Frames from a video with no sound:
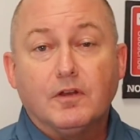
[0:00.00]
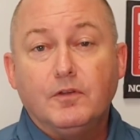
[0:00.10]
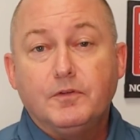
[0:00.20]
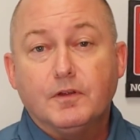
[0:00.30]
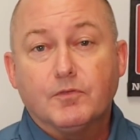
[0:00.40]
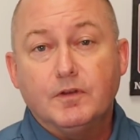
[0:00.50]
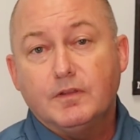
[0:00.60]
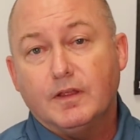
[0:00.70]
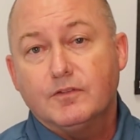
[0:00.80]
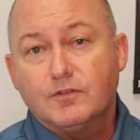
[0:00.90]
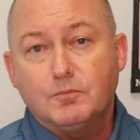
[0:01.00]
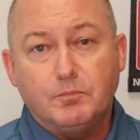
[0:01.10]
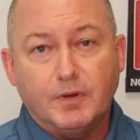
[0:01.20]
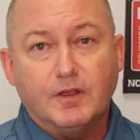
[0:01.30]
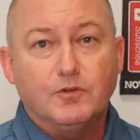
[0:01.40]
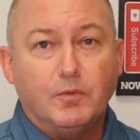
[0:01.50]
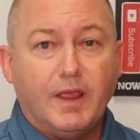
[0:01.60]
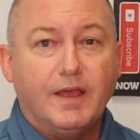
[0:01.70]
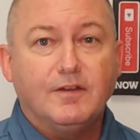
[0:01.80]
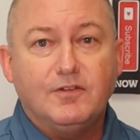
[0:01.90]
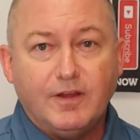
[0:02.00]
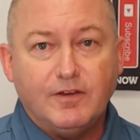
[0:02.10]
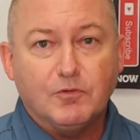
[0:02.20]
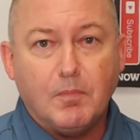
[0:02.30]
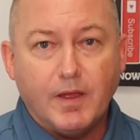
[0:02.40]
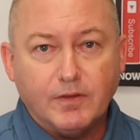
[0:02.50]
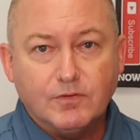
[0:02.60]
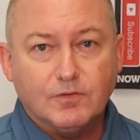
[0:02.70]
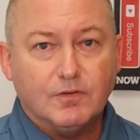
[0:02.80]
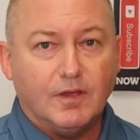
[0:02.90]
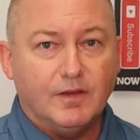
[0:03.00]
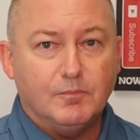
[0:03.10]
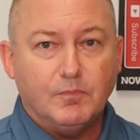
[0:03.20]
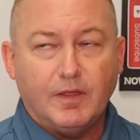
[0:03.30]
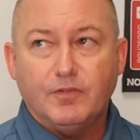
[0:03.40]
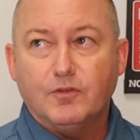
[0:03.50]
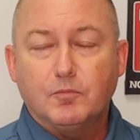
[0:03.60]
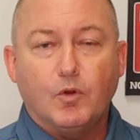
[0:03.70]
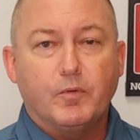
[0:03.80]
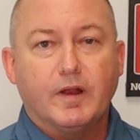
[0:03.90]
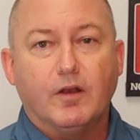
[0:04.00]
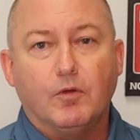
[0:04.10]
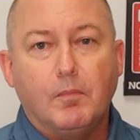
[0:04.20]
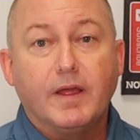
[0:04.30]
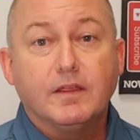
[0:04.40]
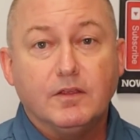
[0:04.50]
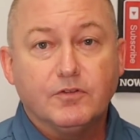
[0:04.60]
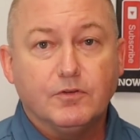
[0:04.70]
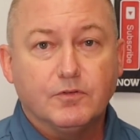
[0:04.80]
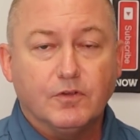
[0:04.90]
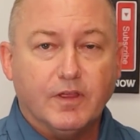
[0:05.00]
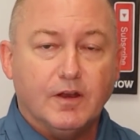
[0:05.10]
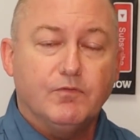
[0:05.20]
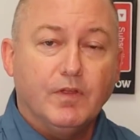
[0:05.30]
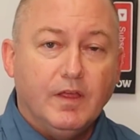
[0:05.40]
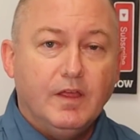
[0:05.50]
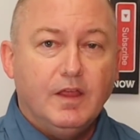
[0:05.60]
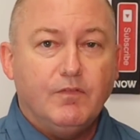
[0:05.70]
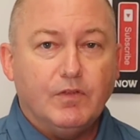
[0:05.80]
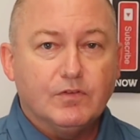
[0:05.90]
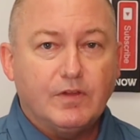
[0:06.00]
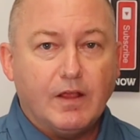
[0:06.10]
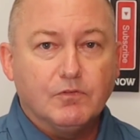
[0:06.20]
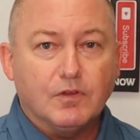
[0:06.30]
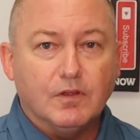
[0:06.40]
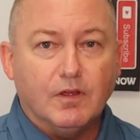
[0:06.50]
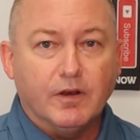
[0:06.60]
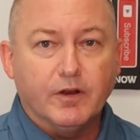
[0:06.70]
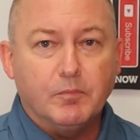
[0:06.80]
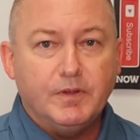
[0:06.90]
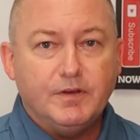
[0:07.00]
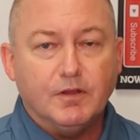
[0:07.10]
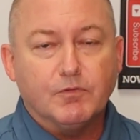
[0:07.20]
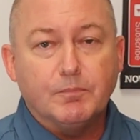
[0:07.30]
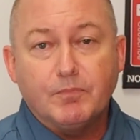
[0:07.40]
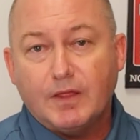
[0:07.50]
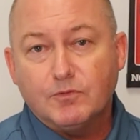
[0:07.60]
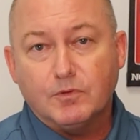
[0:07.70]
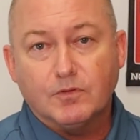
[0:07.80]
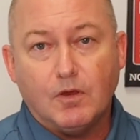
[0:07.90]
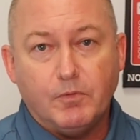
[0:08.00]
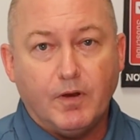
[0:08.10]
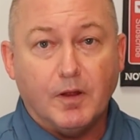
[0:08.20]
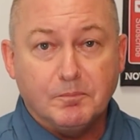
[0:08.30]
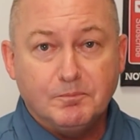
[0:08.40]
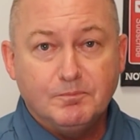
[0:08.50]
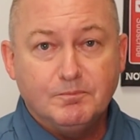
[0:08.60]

a little different, that's because we had to change mics at this point. We had a little mic issue. So again, if this sounds a little bit different, that's what's going on.